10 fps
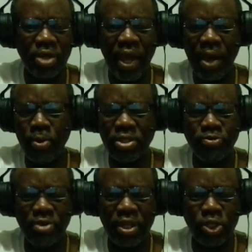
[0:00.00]
I wasn't
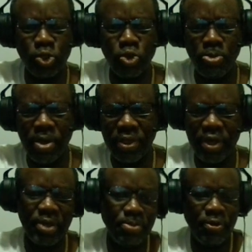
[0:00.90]
really sure about
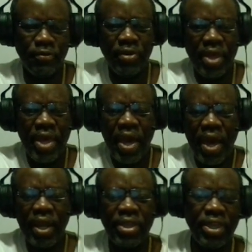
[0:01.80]
that move.
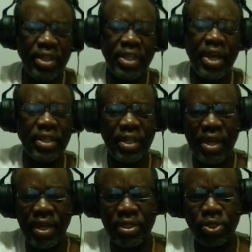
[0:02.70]
And I think the
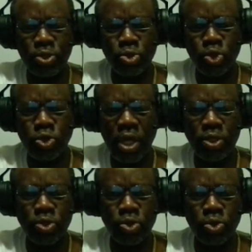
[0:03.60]
idea is to try
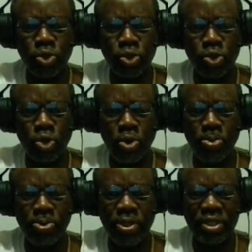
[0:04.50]
to
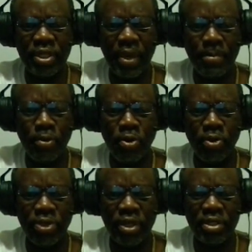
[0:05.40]
stop the tempo on
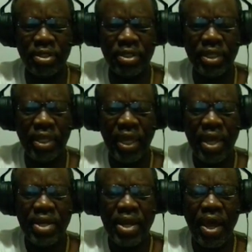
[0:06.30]
this.
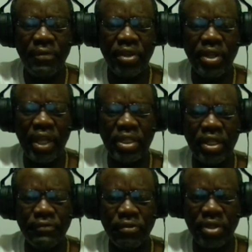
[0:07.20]
Now, after knight
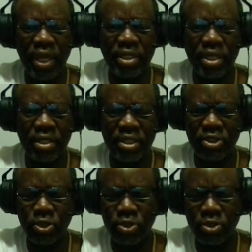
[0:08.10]
d4, knight takes is
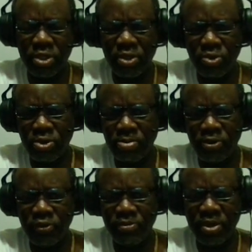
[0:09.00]
not such a good
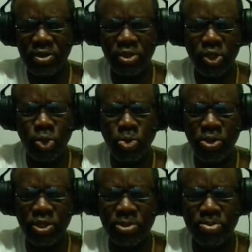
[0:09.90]
move because you don't want
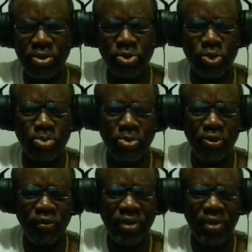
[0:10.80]
this pawn to move.